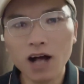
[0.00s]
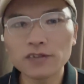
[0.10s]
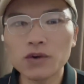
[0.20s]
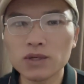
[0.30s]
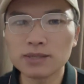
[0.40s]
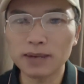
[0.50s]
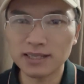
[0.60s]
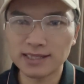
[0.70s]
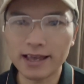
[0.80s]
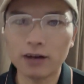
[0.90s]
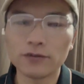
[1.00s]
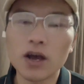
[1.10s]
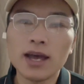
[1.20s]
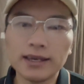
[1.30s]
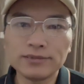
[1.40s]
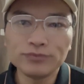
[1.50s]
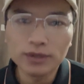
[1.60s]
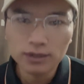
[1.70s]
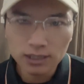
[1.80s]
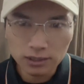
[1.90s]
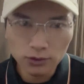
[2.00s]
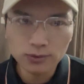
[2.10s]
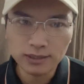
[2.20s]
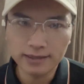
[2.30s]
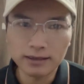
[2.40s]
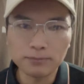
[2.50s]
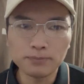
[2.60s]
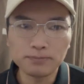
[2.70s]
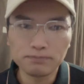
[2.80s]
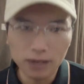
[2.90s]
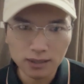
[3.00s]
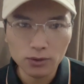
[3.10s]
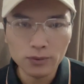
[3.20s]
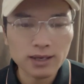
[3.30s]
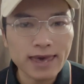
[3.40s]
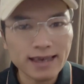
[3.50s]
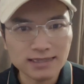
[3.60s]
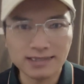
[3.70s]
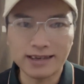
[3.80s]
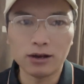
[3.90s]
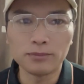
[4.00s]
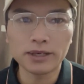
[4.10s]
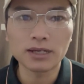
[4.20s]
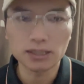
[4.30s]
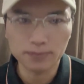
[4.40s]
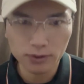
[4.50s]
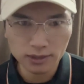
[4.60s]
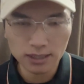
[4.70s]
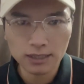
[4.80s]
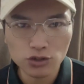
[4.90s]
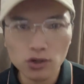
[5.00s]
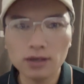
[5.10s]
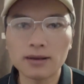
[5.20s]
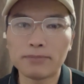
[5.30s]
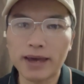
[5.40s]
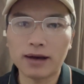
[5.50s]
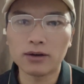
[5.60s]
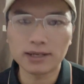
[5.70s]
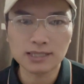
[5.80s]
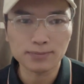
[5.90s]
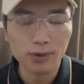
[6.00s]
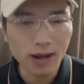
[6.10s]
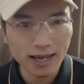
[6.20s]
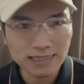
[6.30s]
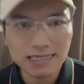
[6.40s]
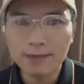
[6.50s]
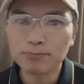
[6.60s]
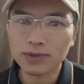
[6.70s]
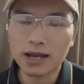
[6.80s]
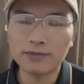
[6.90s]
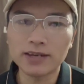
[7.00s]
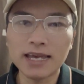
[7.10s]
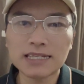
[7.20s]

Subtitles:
Of course, myself included, but we can still make a prediction about its price. After